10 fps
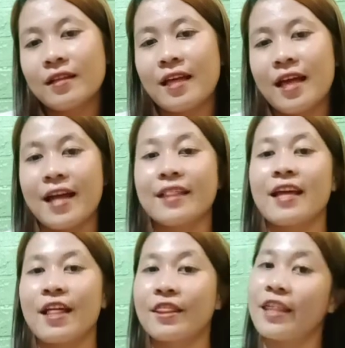and
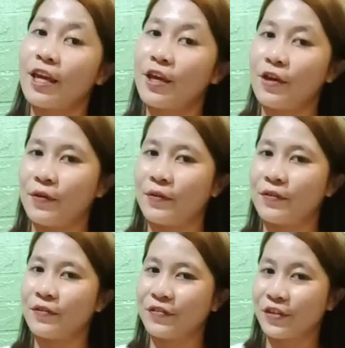thank you
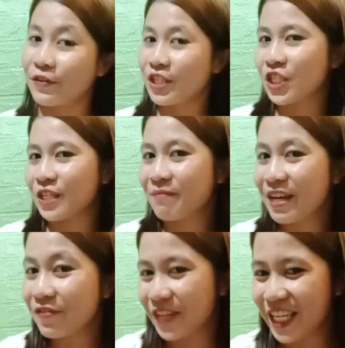for watching my
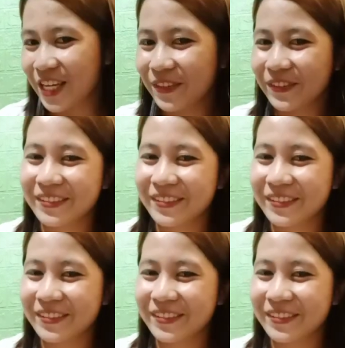video.